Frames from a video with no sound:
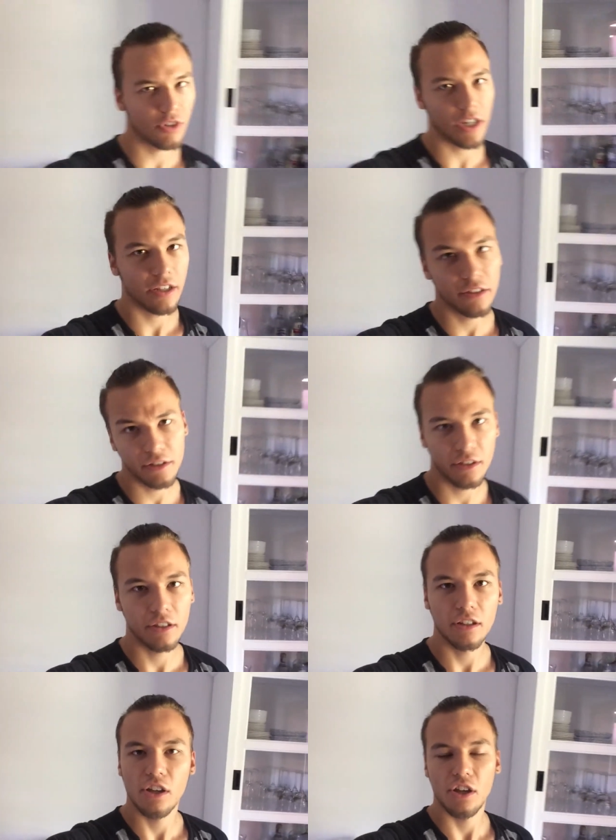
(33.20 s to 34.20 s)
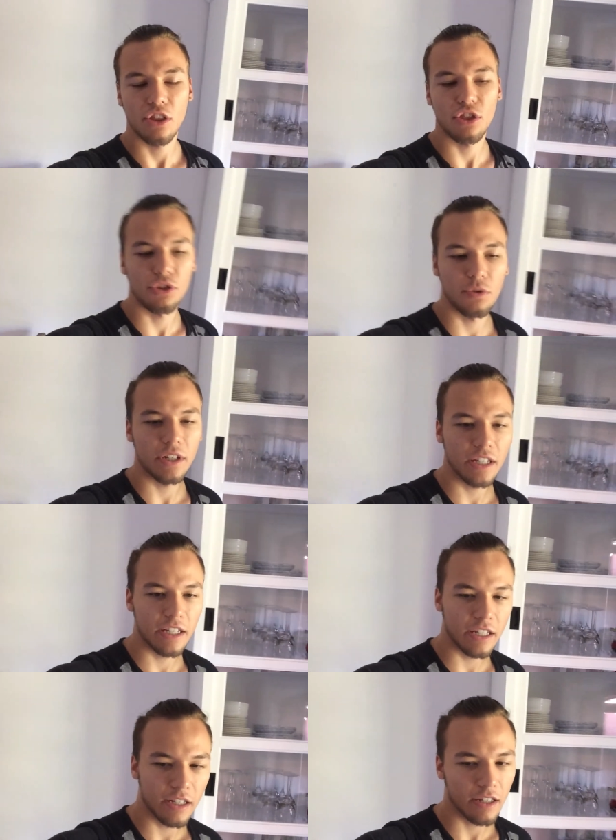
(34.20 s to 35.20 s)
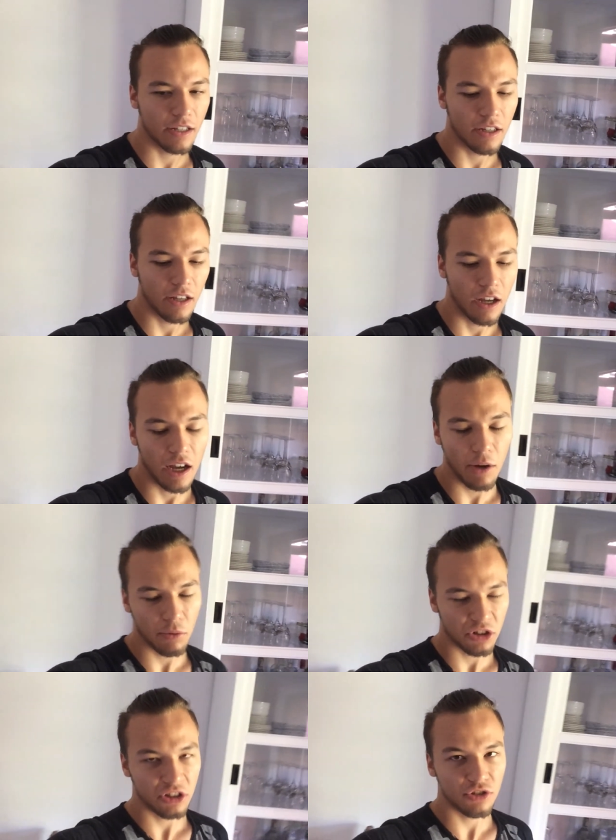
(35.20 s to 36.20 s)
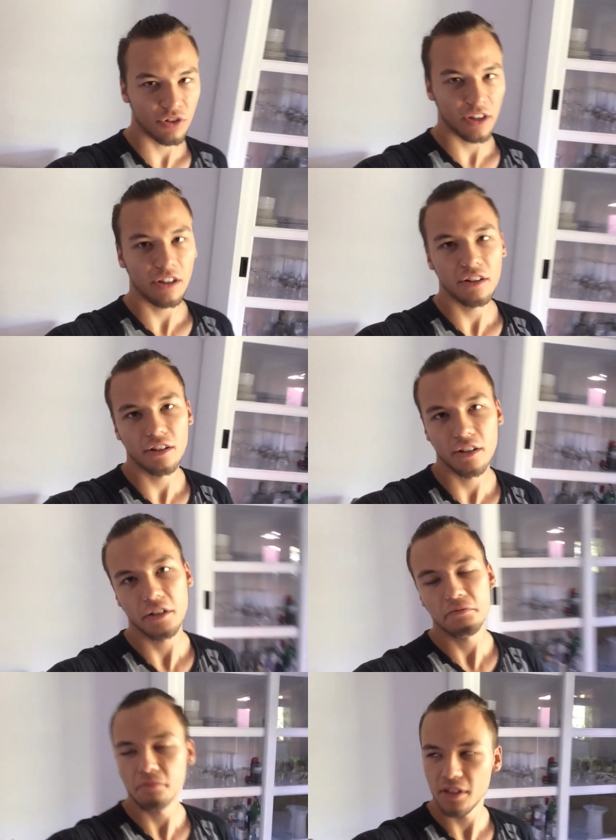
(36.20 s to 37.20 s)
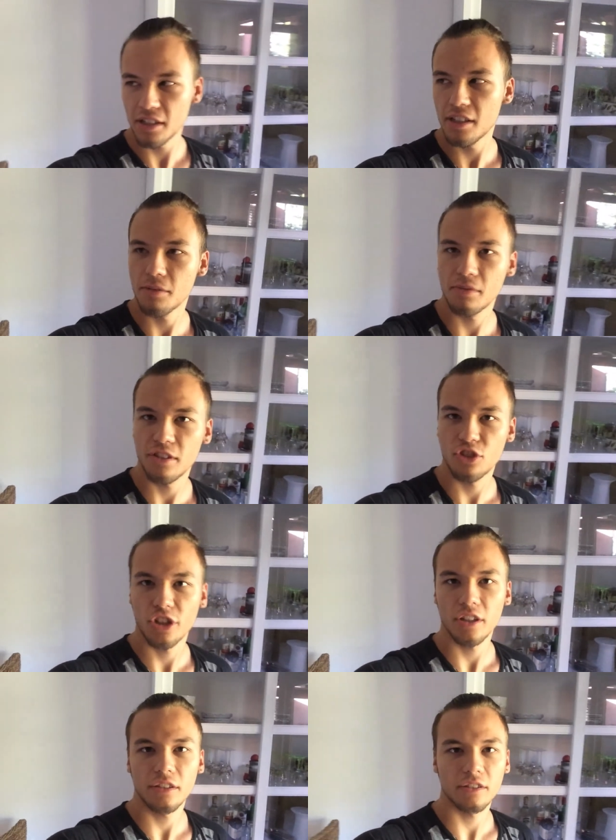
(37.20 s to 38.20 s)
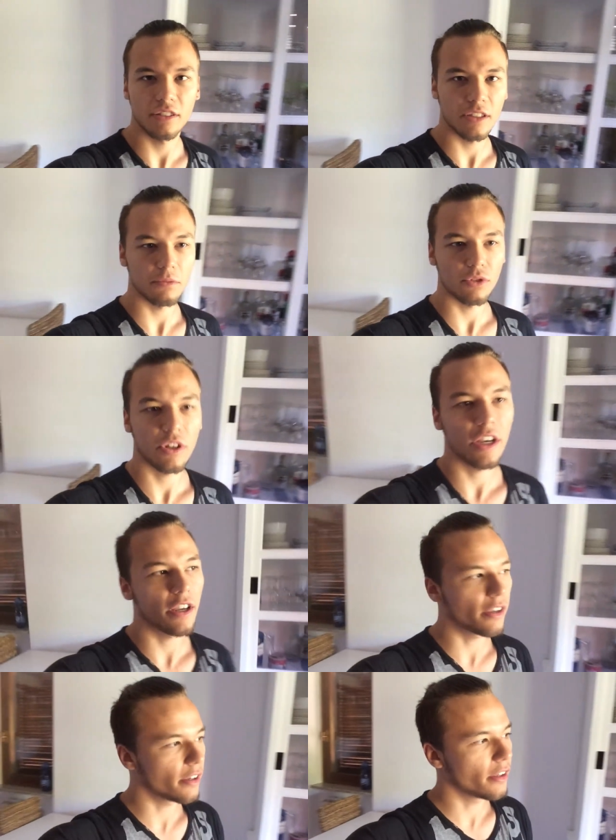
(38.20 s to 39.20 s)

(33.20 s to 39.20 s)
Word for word: Dragon in 3D. I watched the trailer, it seems legit, it seems okay.